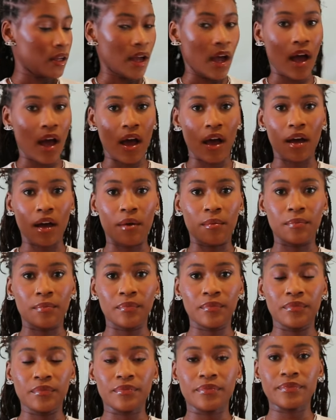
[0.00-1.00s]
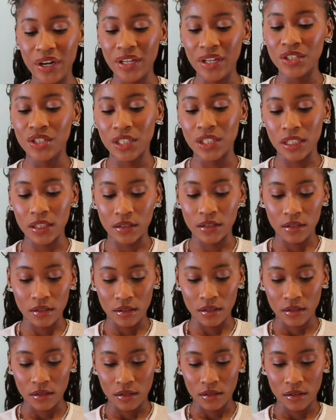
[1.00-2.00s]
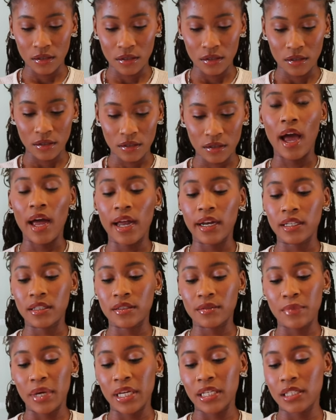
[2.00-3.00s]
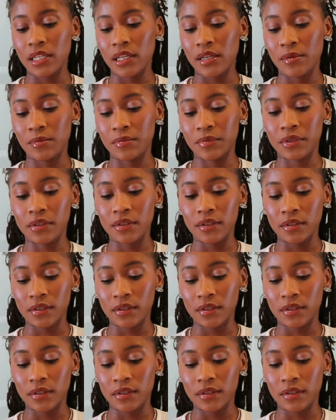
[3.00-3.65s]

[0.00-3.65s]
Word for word: Um, wearing jeans and my Tims.